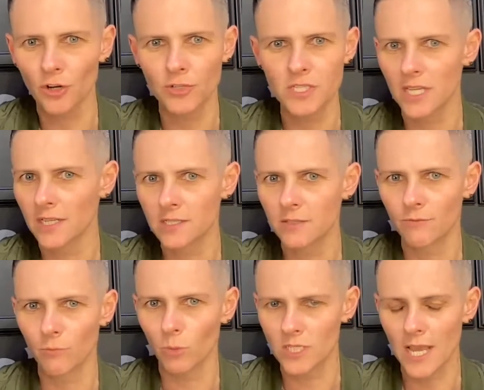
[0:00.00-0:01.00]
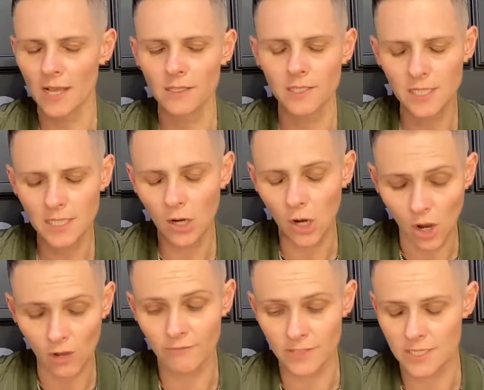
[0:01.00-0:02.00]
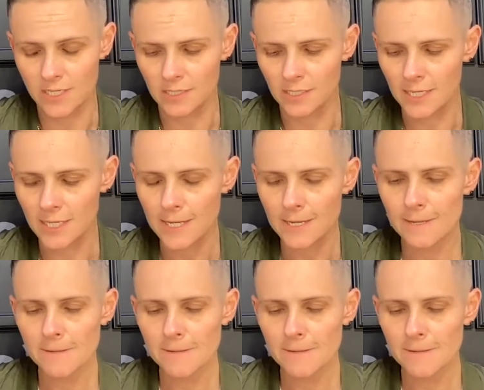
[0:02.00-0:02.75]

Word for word: her sense of mortality, obviously.